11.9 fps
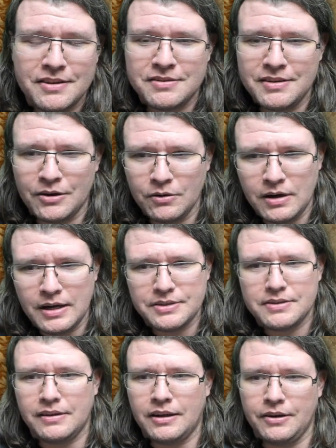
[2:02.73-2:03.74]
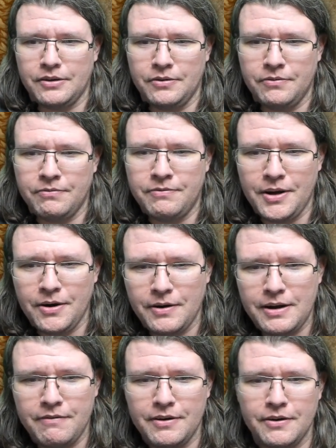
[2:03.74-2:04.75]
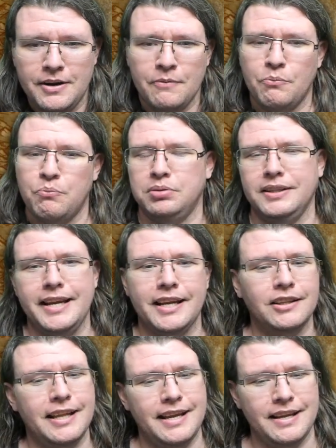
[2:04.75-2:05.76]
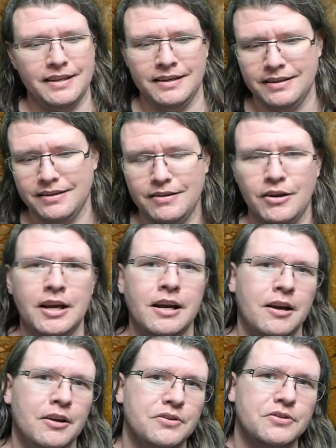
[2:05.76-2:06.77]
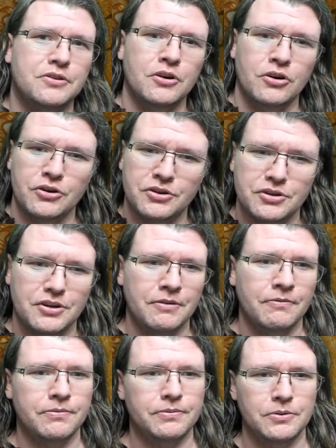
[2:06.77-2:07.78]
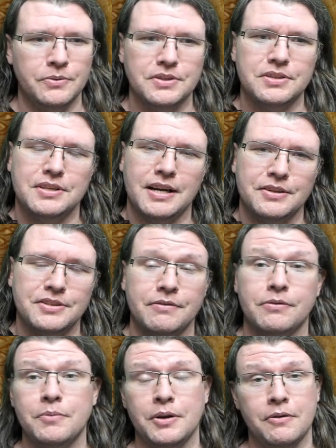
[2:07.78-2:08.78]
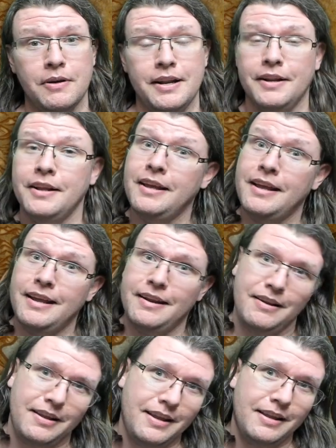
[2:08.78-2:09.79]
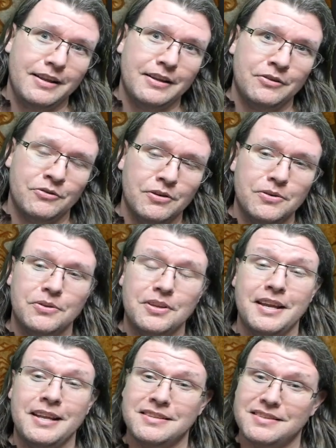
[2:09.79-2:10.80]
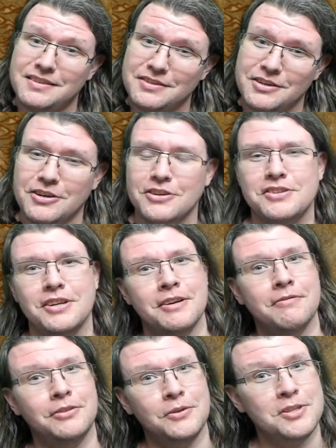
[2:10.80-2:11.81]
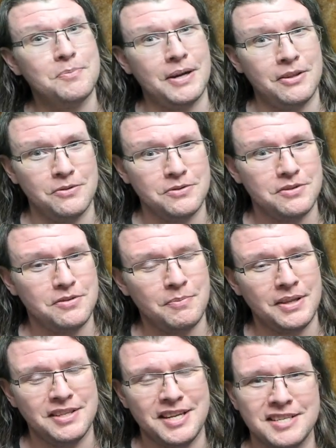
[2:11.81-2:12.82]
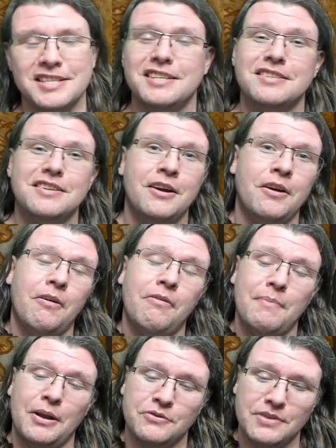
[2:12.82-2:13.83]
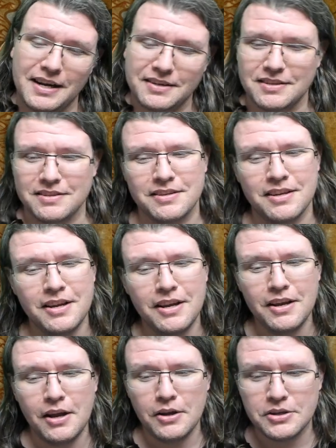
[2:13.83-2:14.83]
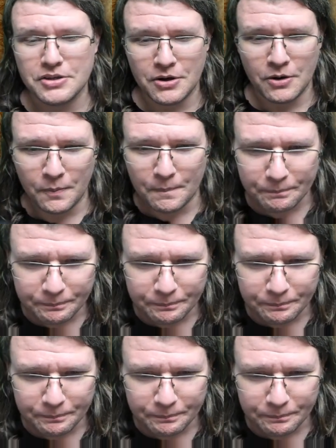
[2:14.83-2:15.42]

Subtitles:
ziggurats, a lot of very, very Plagueland, Scourge influence style stuff. But granted, truth, it's the Scourge that are influenced by the descendants of Maldraxxus. So